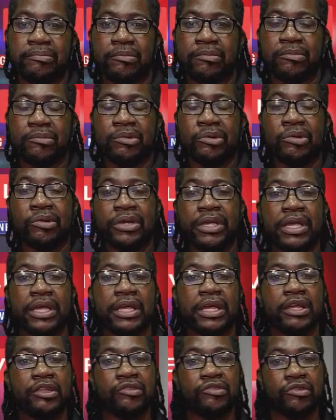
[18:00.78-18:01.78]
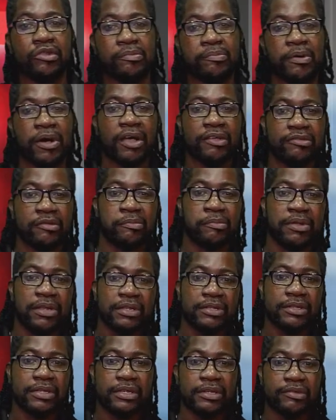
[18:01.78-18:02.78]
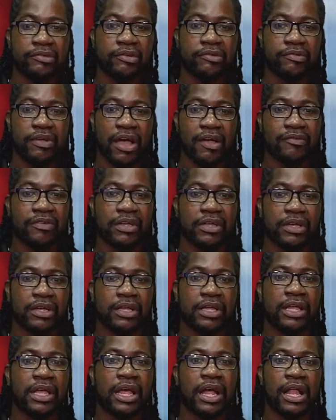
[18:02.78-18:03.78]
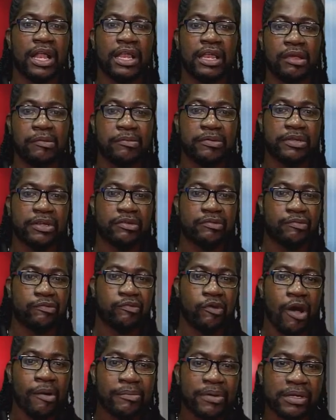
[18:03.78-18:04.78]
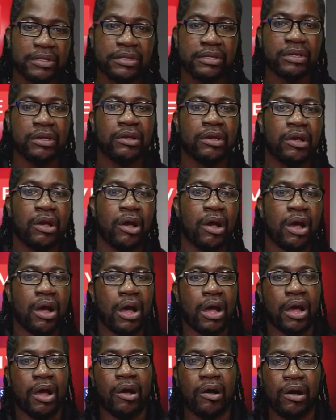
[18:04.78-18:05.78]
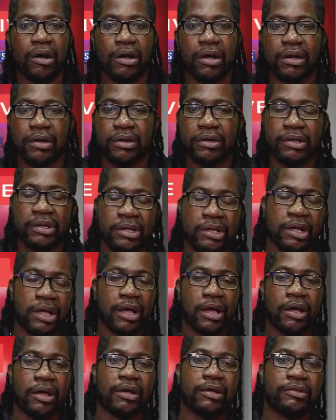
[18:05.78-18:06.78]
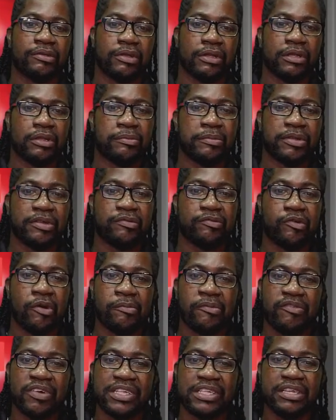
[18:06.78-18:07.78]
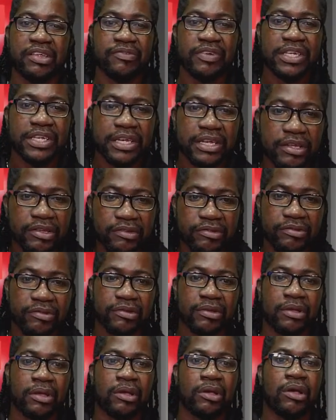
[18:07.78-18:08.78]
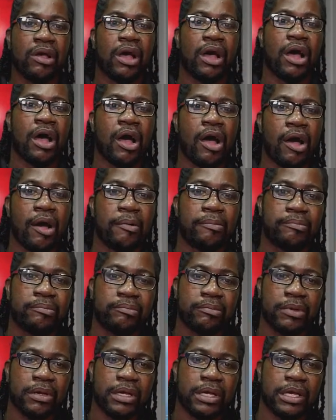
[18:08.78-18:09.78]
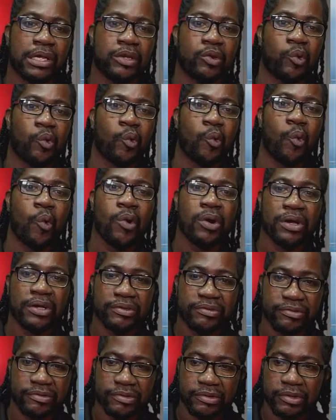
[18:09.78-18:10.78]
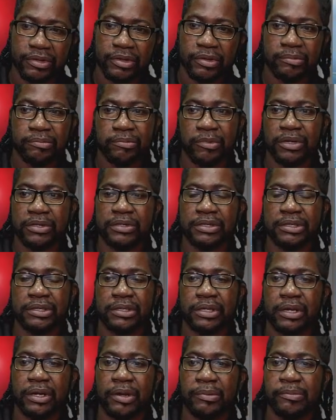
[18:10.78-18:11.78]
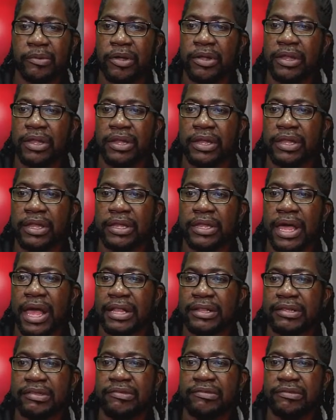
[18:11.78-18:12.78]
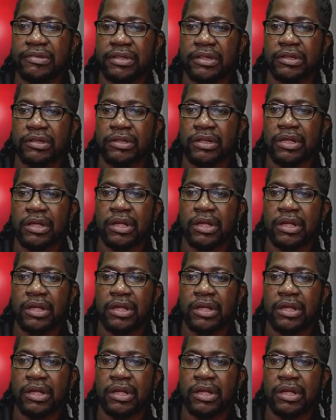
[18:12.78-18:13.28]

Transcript: looking into the possibilities of having a limited form of activities in August, but all of that is still